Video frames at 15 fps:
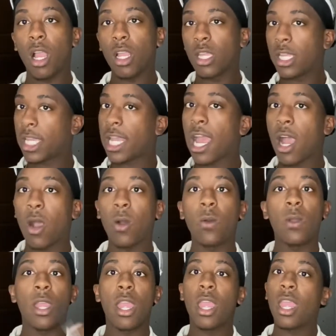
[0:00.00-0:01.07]
get
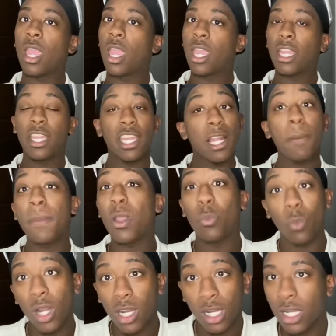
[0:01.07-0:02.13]
out, get up and
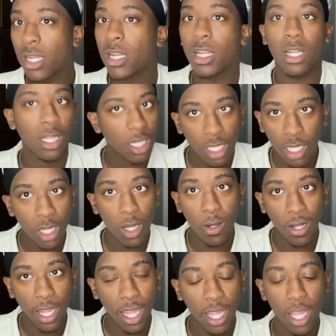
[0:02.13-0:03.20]
work.
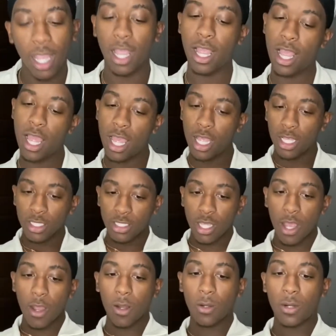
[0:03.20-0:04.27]
Okay.
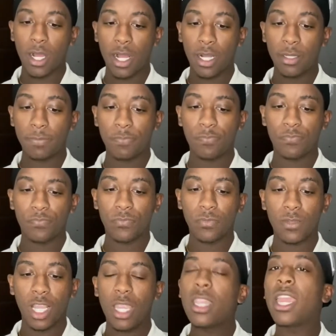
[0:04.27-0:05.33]
So,
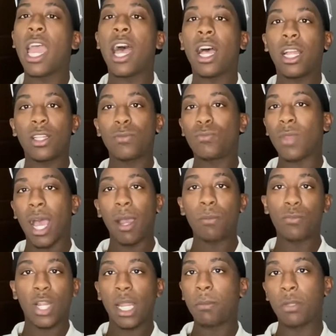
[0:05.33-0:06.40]
yeah, I'm
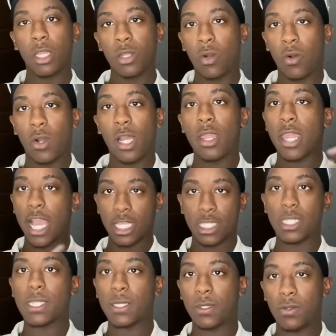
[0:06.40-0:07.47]
rambling on.
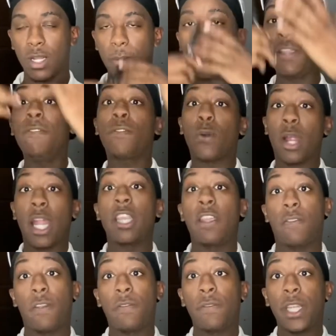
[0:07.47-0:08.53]
That's going to be for a
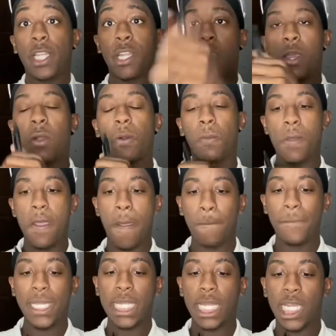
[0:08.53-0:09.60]
different video,
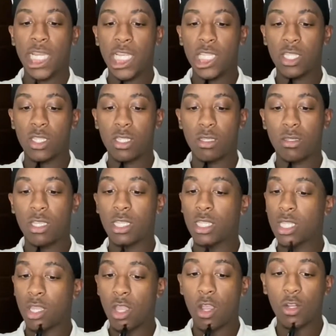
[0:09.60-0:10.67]
because this is
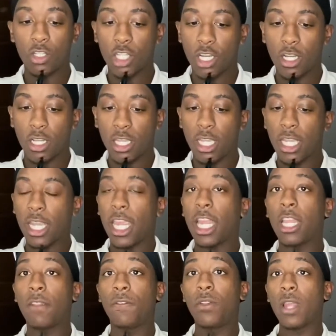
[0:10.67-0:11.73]
a long journey. And
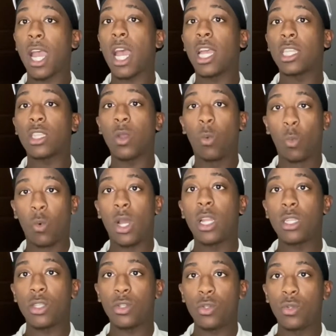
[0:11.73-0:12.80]
if you guys
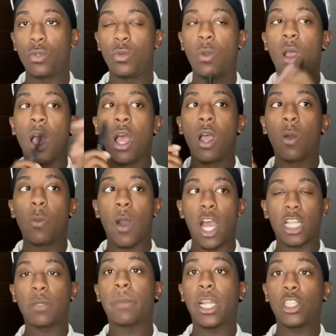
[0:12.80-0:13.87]
want to
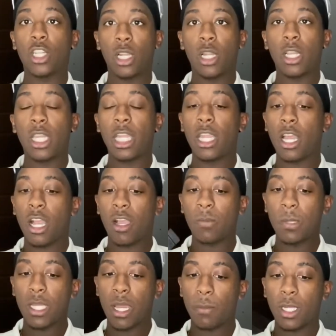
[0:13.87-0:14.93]
watch my journey of
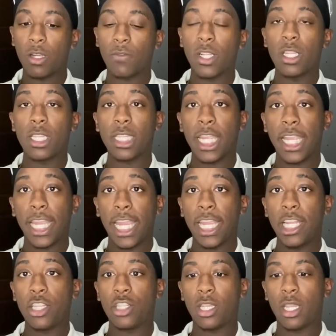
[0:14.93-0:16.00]
becoming a real estate
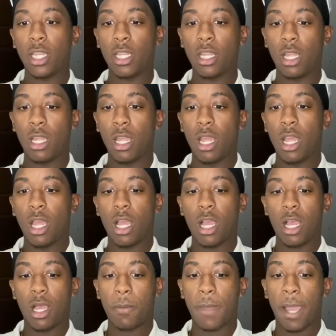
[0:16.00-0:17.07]
agent,
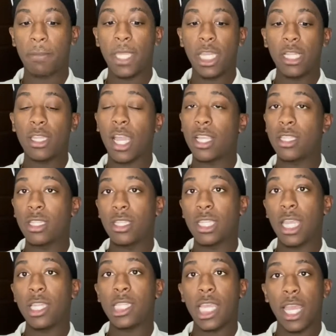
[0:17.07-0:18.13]
I'm getting licensed
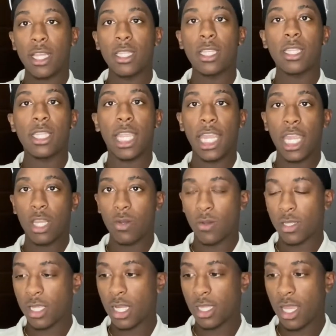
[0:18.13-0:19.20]
in Texas and
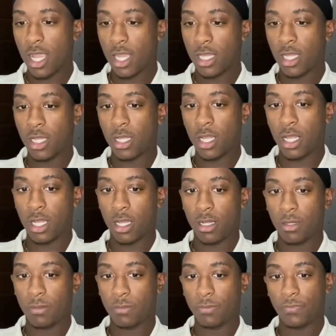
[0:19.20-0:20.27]
North
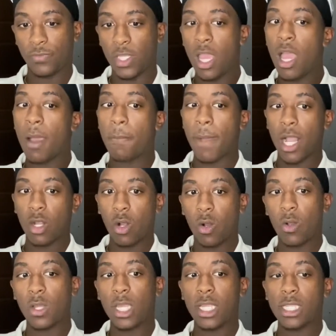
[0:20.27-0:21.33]
Carolina. My
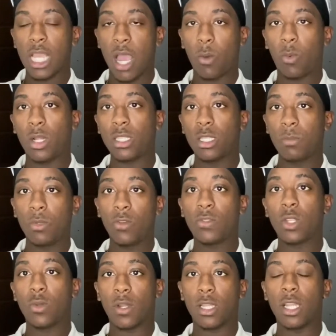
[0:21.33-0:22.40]
goal is, I want to move to
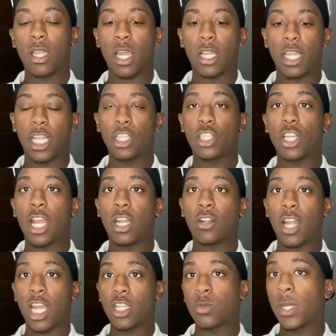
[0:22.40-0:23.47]
North Carolina next year. I
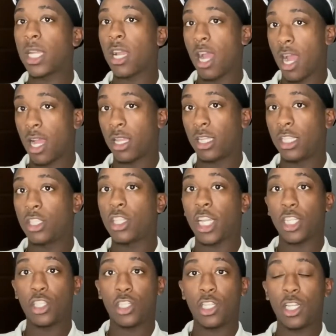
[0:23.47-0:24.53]
graduate college
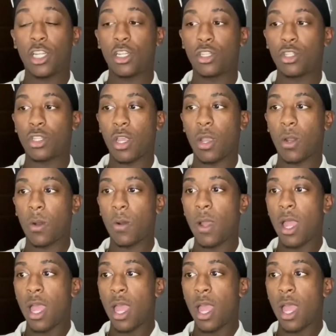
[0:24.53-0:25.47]
next year. So